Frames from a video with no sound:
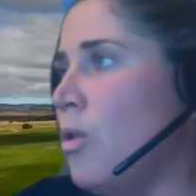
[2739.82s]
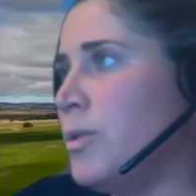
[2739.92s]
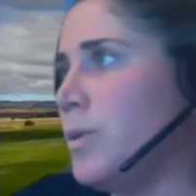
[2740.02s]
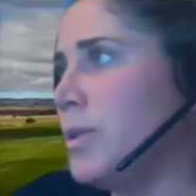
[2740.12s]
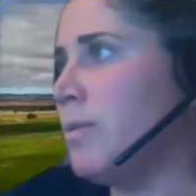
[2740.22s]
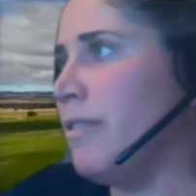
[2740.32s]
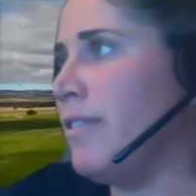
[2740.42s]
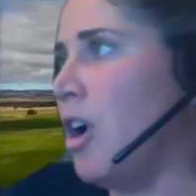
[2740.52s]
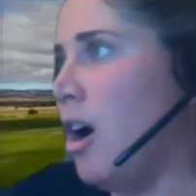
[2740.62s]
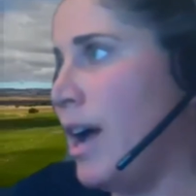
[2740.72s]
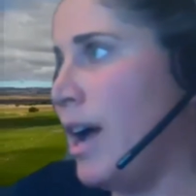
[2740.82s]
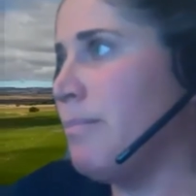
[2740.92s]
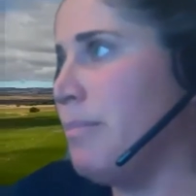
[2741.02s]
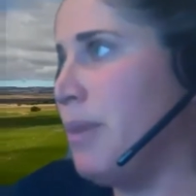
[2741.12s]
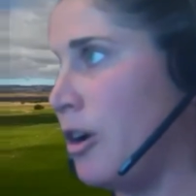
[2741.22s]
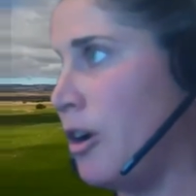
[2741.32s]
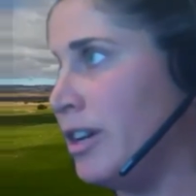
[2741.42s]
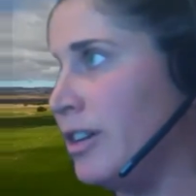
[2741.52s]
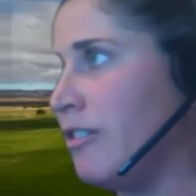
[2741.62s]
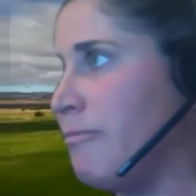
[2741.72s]
or swards with a high
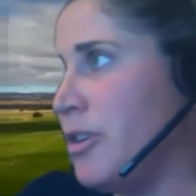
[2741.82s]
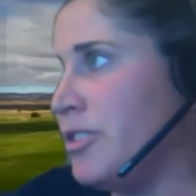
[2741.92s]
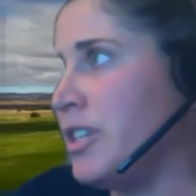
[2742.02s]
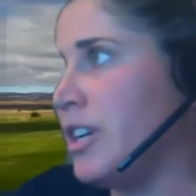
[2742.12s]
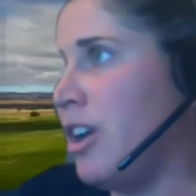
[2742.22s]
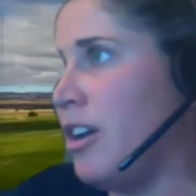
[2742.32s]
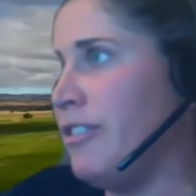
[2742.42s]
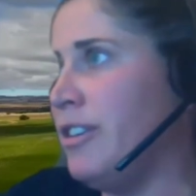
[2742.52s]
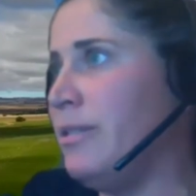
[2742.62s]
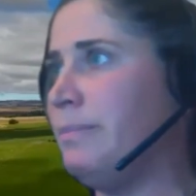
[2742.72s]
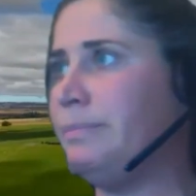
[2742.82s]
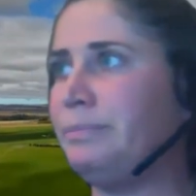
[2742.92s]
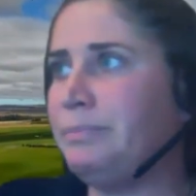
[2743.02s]
component of Persian clover?